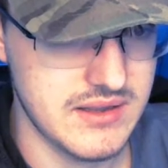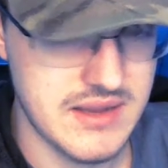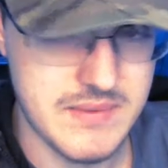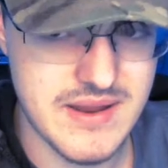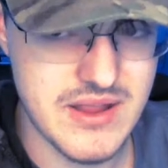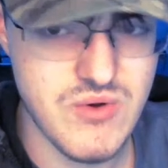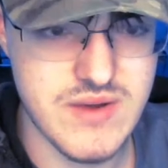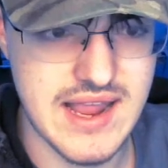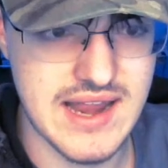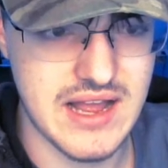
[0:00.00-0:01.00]
we do
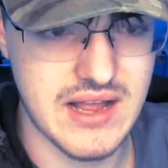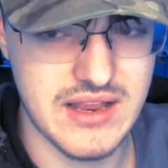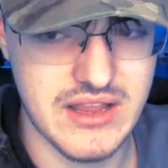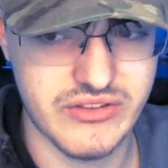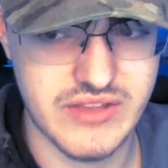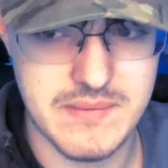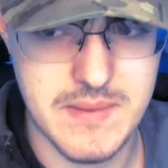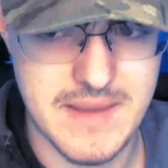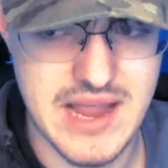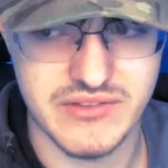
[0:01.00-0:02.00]
get out. He does get on my
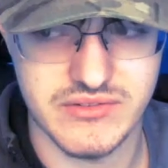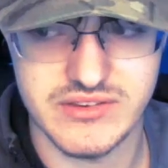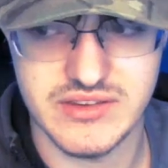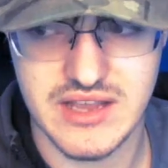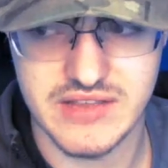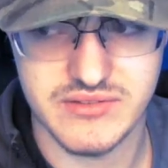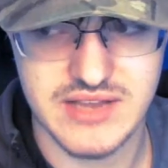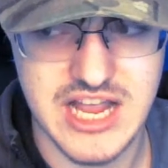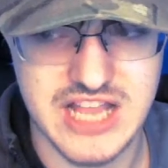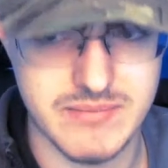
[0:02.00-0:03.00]
back
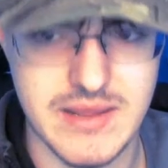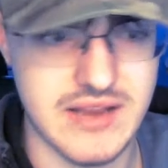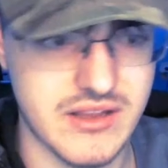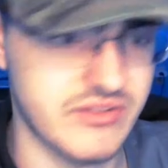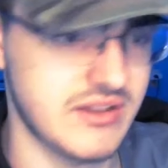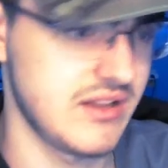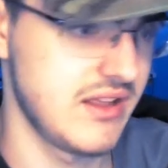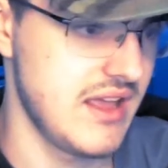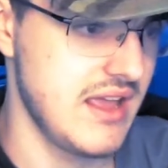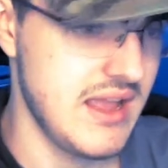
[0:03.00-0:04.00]
sometimes, but it doesn't.
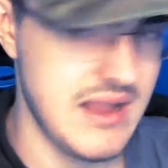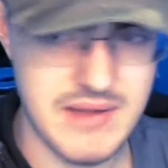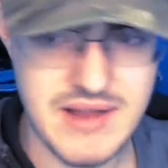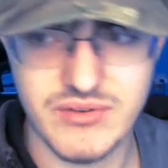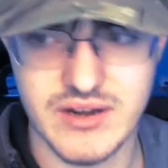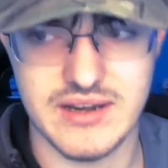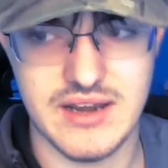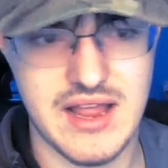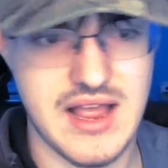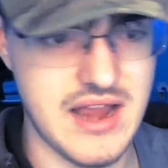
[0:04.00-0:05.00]
Everyone,
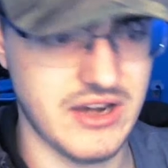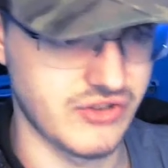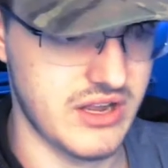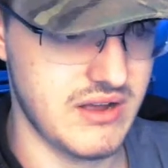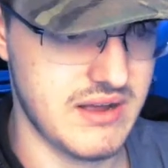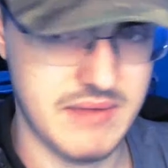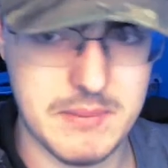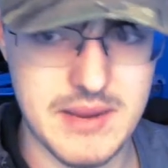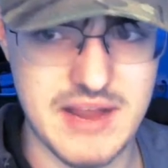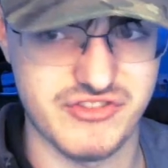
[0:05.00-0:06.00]
honestly, you know, I'm,
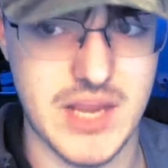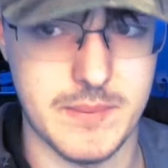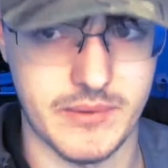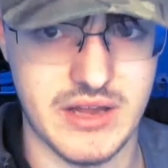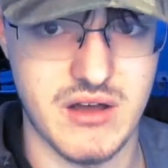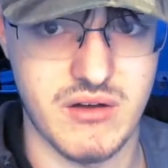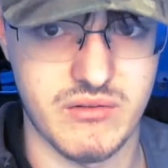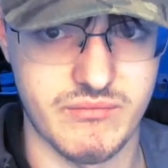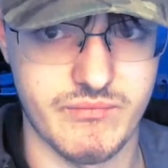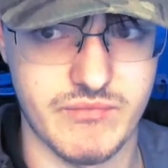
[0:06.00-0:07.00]
I'm kind of stubborn. Now
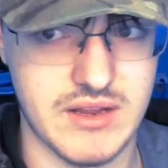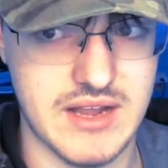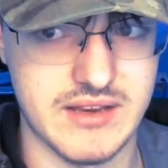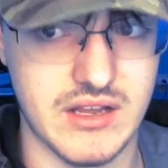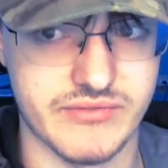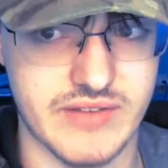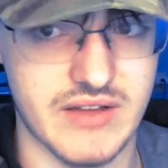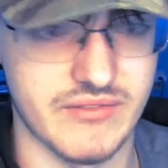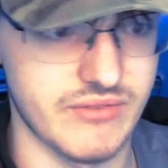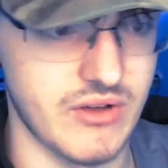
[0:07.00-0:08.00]
you gotta deal with that,
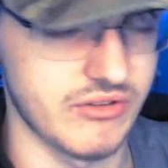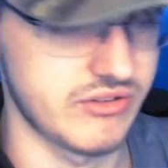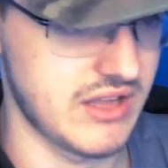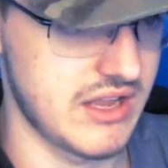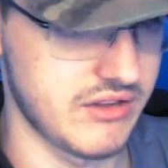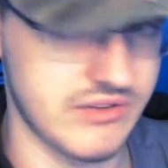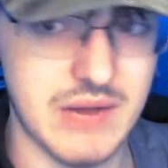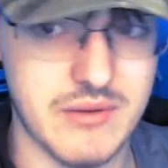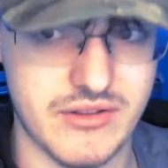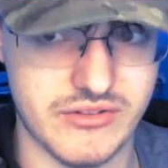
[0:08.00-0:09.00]
folks, okay? Because
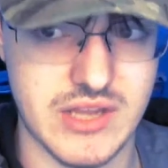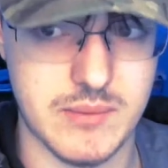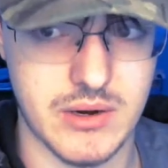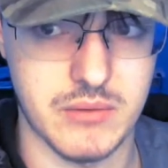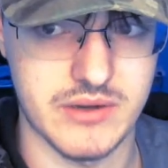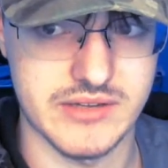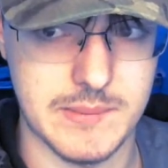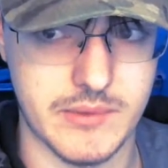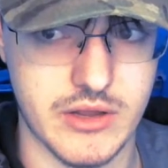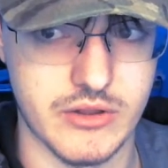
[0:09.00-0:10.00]
everyone is stubborn at one time
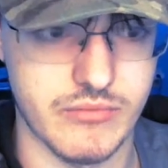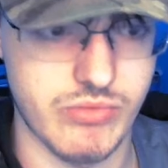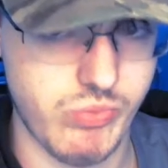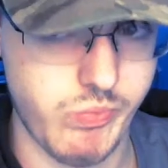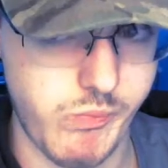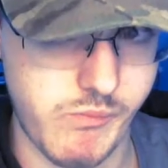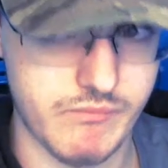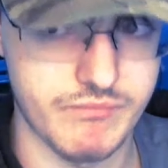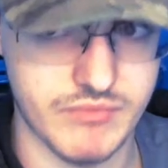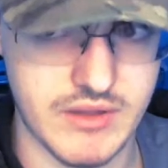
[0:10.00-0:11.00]
or another.
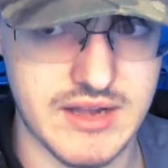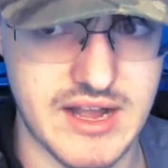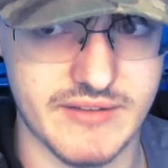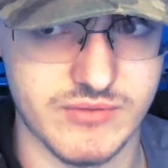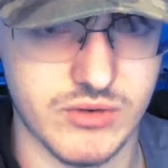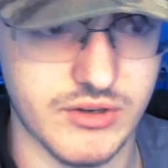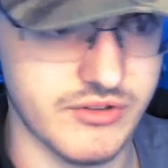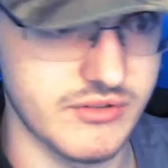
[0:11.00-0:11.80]
Like I am for once.